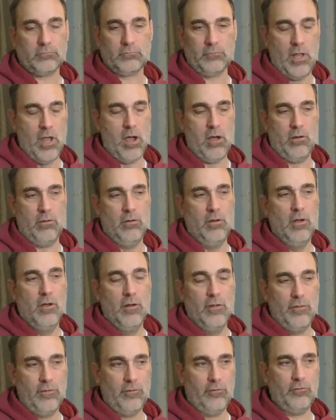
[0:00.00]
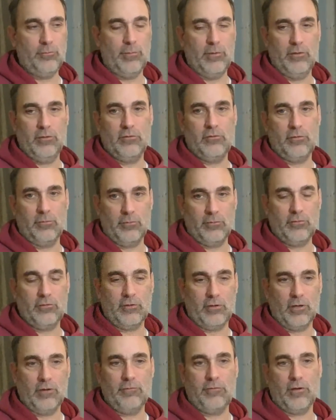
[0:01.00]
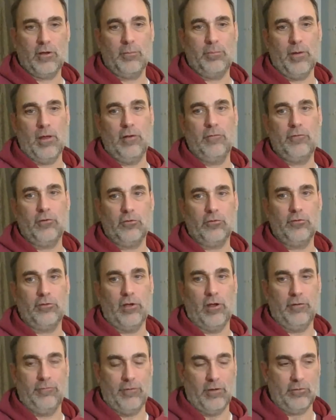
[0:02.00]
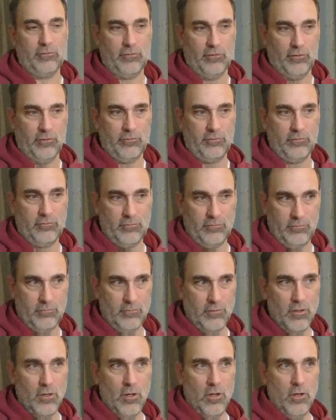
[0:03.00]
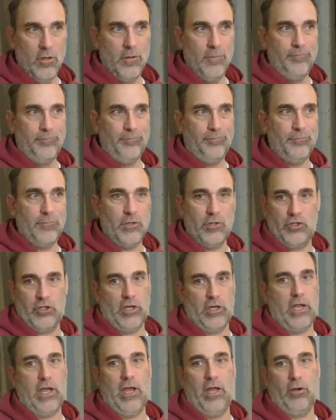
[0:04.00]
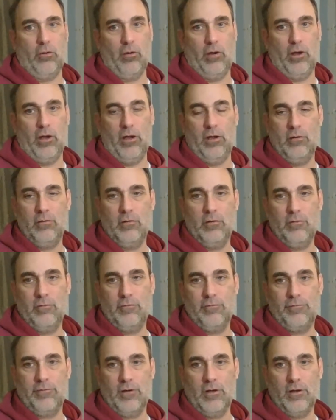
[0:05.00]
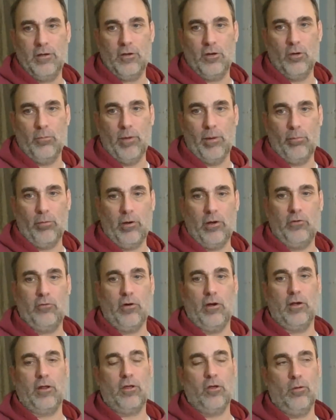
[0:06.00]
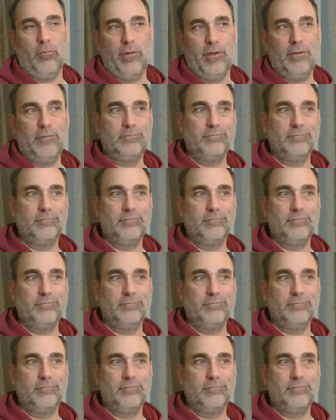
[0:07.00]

Yeah. There's been some significant beneficial side effects to this, the chicanery of, uh, you know, my brain trying to kill me.